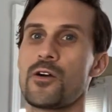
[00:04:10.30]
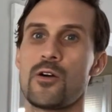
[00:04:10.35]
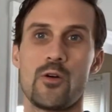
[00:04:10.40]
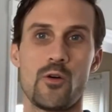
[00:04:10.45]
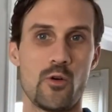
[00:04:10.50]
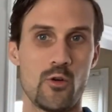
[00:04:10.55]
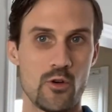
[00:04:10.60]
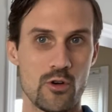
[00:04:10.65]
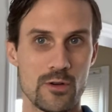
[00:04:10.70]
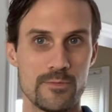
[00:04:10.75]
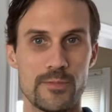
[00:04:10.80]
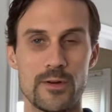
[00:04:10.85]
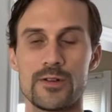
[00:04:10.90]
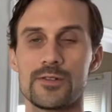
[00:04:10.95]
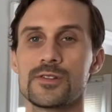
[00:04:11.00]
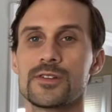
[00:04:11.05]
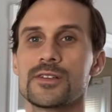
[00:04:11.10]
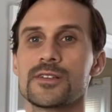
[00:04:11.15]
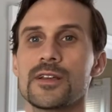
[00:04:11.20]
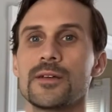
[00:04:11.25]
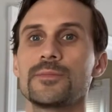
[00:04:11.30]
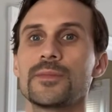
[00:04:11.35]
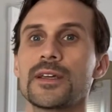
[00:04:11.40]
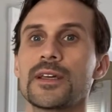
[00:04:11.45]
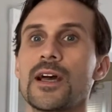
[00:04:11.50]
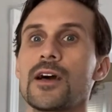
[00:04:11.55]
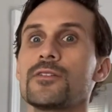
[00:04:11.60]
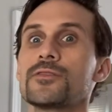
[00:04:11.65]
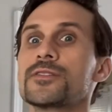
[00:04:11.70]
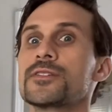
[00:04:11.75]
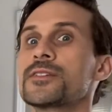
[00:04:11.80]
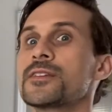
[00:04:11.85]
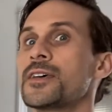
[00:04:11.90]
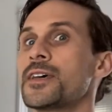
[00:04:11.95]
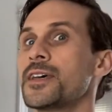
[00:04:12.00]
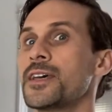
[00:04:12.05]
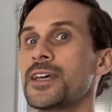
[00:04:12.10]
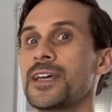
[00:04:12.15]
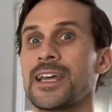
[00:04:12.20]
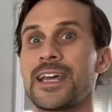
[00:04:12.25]
or purchase something else
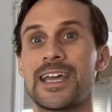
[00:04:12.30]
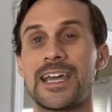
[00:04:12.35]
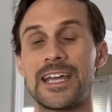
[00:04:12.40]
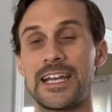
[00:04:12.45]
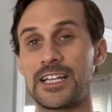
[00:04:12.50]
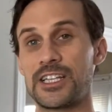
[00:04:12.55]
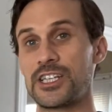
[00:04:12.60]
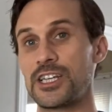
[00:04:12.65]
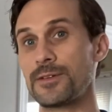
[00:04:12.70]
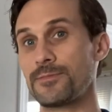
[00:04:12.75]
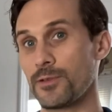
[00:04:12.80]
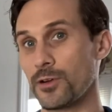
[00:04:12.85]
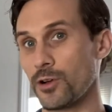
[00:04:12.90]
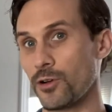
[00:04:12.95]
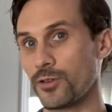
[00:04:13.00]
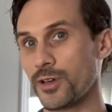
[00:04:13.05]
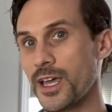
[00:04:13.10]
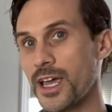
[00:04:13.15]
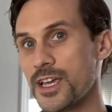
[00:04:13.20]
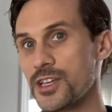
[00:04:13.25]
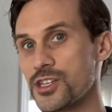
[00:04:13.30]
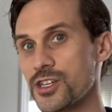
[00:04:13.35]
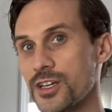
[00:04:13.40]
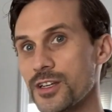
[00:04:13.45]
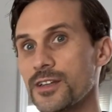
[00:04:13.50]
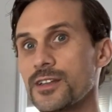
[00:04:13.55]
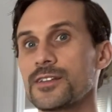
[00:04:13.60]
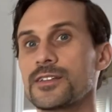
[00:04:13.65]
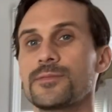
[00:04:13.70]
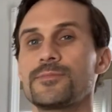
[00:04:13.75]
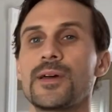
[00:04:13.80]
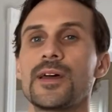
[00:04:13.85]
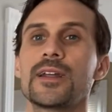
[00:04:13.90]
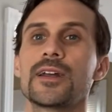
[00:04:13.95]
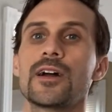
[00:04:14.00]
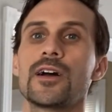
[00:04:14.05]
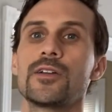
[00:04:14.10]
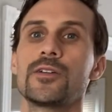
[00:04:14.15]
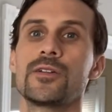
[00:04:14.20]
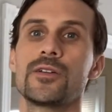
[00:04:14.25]
in a cheaper location, depending
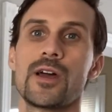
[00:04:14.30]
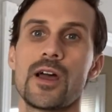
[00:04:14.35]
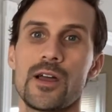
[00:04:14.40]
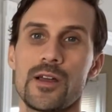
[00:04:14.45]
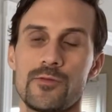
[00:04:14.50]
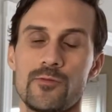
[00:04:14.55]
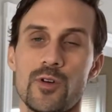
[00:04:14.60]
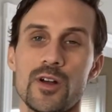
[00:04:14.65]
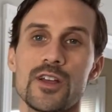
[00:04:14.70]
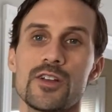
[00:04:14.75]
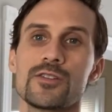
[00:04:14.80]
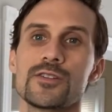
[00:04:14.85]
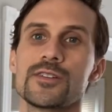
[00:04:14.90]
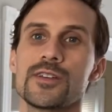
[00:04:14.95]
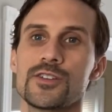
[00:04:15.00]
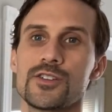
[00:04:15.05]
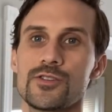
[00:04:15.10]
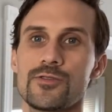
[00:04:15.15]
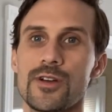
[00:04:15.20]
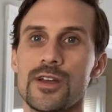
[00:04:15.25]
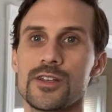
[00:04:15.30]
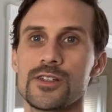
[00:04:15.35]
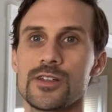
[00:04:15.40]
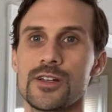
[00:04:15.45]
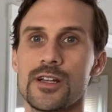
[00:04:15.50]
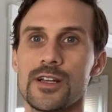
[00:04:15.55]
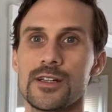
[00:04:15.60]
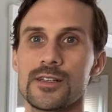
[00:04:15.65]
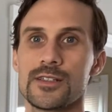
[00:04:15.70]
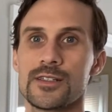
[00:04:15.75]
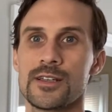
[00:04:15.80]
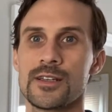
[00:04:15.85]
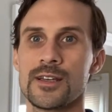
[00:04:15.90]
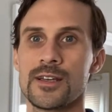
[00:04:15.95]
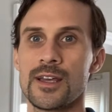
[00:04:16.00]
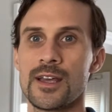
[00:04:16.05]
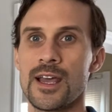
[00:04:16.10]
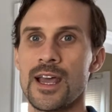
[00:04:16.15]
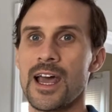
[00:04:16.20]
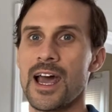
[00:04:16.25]
on what your situation is.
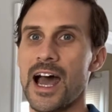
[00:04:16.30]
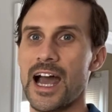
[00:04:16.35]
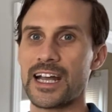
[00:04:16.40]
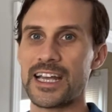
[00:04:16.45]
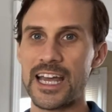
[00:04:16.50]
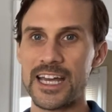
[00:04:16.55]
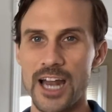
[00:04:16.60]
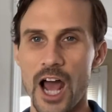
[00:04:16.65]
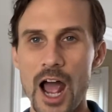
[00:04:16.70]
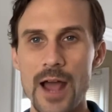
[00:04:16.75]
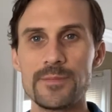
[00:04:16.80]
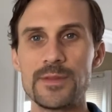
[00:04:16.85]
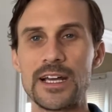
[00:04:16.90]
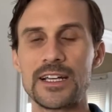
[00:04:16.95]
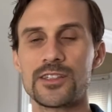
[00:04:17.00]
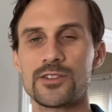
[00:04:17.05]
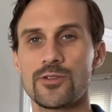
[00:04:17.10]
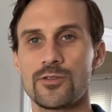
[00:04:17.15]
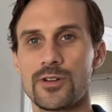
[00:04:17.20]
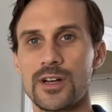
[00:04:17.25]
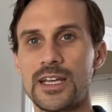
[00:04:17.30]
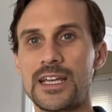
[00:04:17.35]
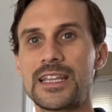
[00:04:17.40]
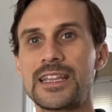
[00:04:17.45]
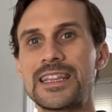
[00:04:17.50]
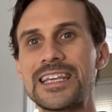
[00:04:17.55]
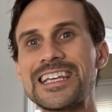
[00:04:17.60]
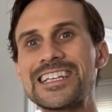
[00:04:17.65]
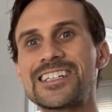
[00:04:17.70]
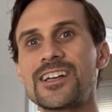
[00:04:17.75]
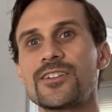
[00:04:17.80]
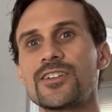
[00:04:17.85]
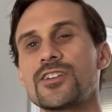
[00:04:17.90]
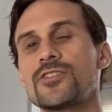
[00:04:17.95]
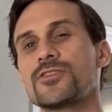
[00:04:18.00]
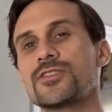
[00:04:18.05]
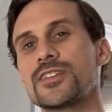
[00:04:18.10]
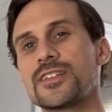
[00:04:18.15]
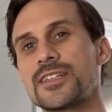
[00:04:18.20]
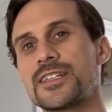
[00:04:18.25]
Again, I'm Nick Doherty. These are
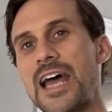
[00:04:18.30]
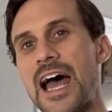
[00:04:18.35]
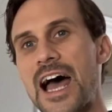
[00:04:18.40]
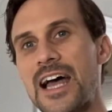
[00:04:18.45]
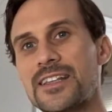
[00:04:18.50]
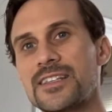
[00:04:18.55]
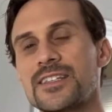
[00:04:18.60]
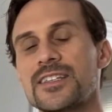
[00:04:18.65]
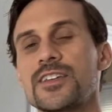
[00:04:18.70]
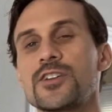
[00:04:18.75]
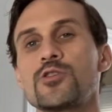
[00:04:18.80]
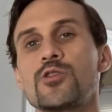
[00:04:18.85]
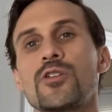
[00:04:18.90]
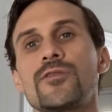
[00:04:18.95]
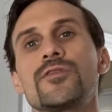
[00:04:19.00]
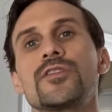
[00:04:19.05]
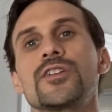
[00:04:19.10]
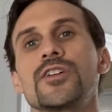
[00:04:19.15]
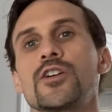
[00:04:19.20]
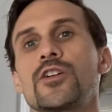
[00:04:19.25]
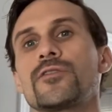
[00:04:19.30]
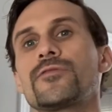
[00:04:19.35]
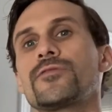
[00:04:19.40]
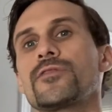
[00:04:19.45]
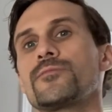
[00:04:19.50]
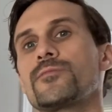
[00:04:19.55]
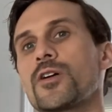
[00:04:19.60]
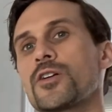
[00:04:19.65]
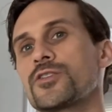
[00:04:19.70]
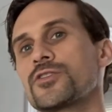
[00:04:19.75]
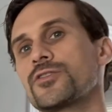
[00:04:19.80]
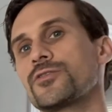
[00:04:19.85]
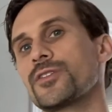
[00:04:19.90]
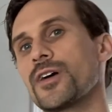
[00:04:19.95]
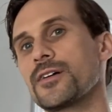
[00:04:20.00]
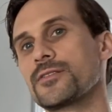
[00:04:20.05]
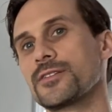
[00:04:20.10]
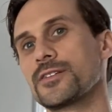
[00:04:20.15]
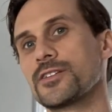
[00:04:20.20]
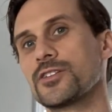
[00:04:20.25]
your stats year over year from March
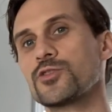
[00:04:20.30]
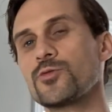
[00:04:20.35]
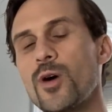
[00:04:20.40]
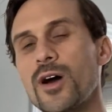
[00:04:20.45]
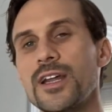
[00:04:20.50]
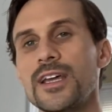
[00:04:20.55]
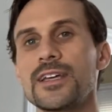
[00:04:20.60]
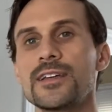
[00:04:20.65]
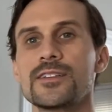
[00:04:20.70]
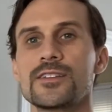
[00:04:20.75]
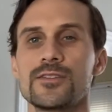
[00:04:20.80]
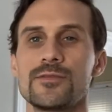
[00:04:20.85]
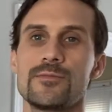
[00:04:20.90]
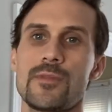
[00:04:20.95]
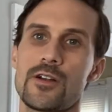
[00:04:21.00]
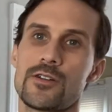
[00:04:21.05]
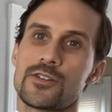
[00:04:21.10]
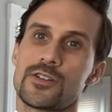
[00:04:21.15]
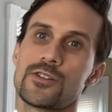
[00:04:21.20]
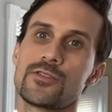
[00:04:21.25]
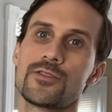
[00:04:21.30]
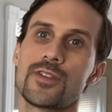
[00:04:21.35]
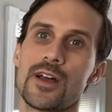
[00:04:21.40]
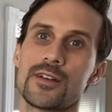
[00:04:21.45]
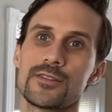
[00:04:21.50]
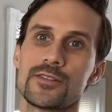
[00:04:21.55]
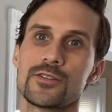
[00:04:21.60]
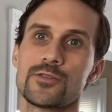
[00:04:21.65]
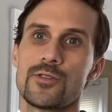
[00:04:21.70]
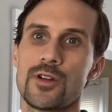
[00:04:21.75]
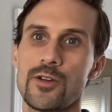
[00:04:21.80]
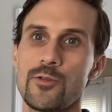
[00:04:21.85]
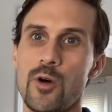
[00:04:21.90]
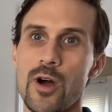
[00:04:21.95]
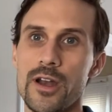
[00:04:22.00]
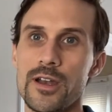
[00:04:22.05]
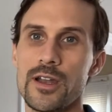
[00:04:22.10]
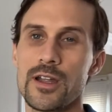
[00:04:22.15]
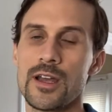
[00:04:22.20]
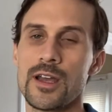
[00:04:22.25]
2020 to March 2021.